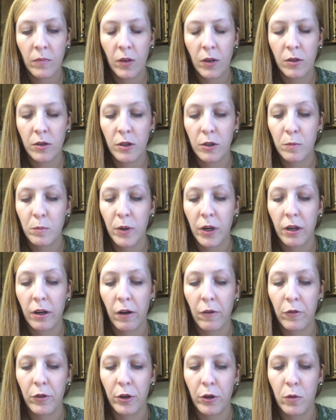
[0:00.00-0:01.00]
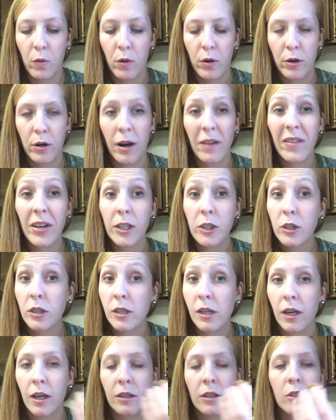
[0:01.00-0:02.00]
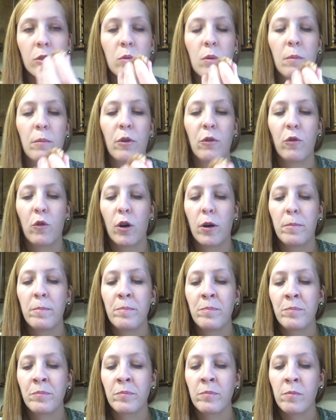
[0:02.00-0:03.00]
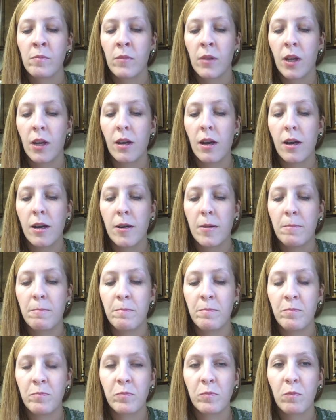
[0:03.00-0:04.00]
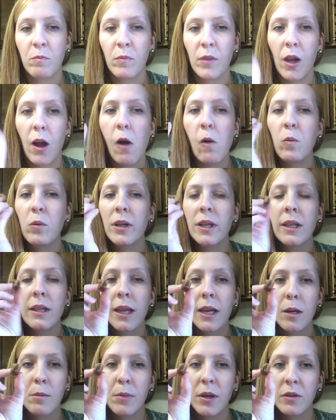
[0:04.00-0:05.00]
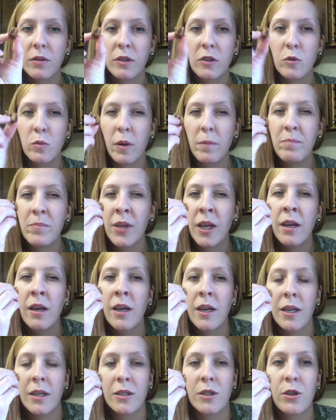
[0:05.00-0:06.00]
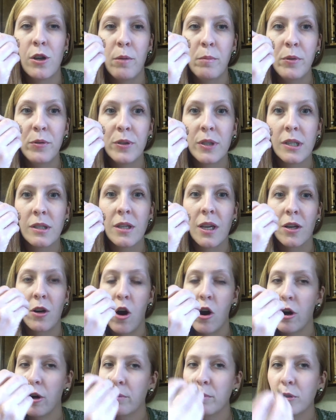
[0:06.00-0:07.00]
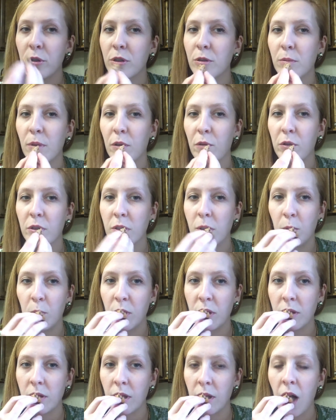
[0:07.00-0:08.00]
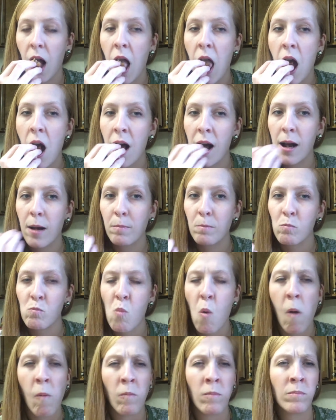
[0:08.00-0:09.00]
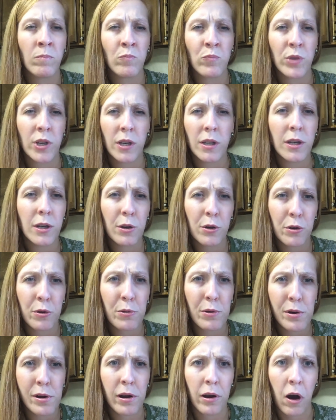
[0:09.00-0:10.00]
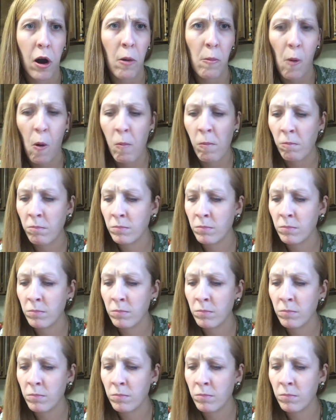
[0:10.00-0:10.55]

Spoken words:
I'll just break off the corner. I've actually had this one before. And what I like about this one is it almost tastes like caramel to me for some reason. Kind of like a coconut caramel.